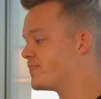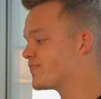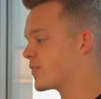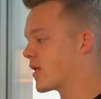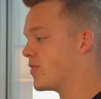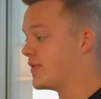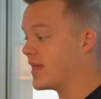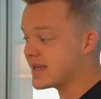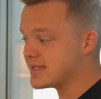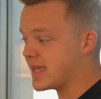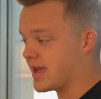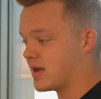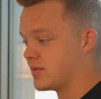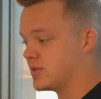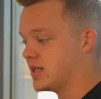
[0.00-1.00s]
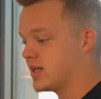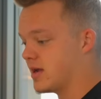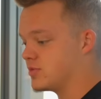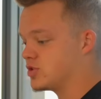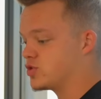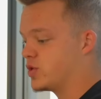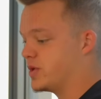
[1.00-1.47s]
The next income
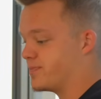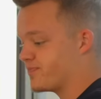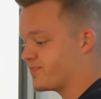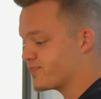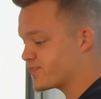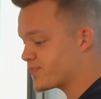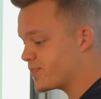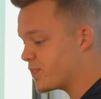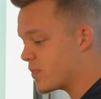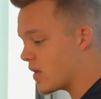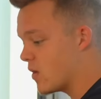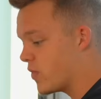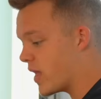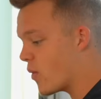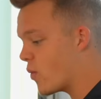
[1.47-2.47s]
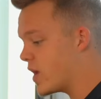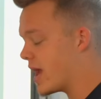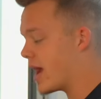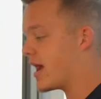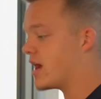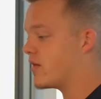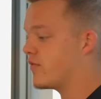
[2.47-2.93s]
stream that we
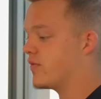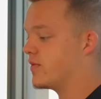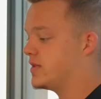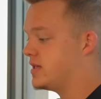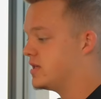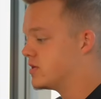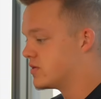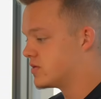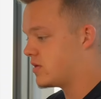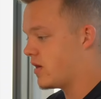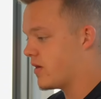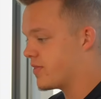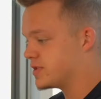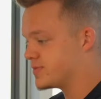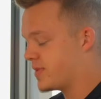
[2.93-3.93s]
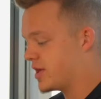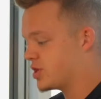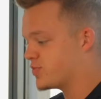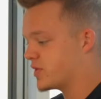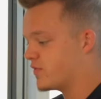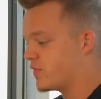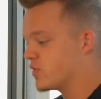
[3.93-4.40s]
have here on this page,
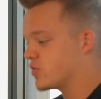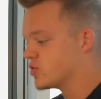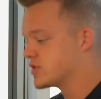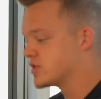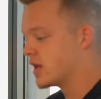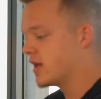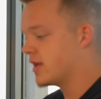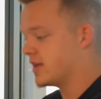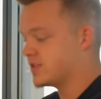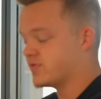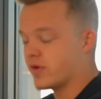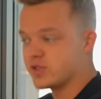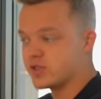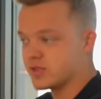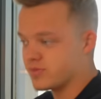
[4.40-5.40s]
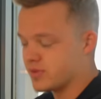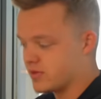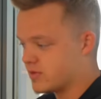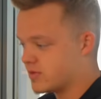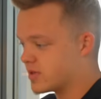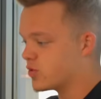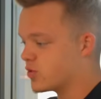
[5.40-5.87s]
Money Focus, is very simple,
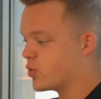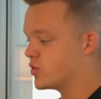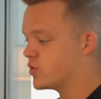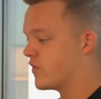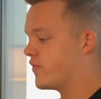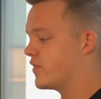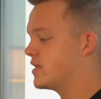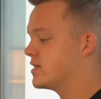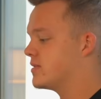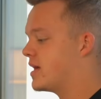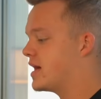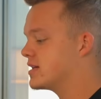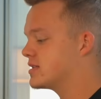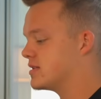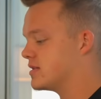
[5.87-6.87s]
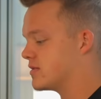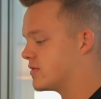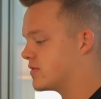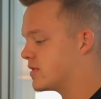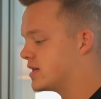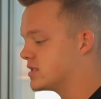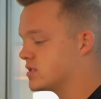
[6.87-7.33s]
right? We do affiliate marketing,
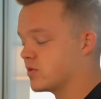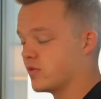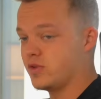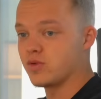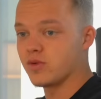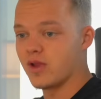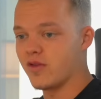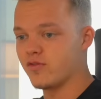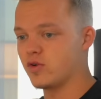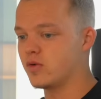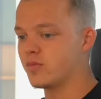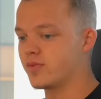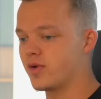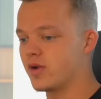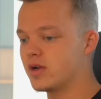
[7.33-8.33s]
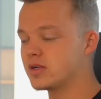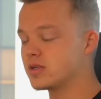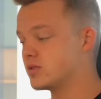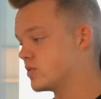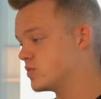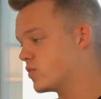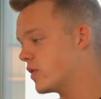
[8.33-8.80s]
right? So if you don't have your own product,
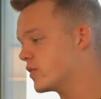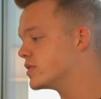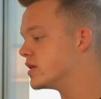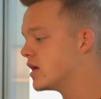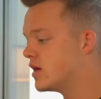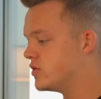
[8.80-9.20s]
don't worry.